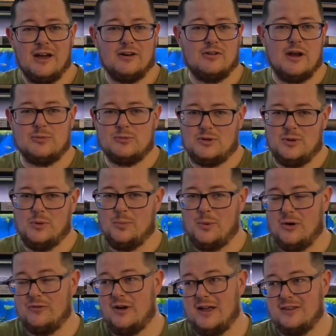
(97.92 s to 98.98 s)
and grasped it with
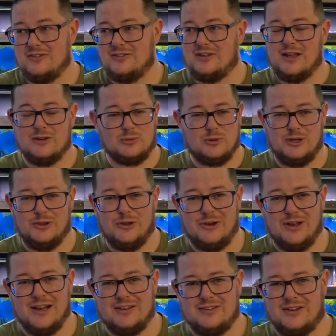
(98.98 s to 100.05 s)
both hands, and that's what you're
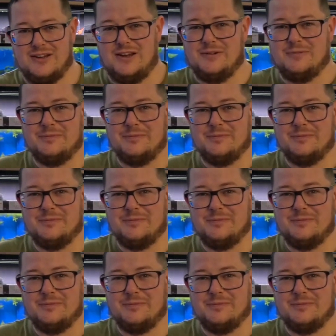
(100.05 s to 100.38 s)
looking at today.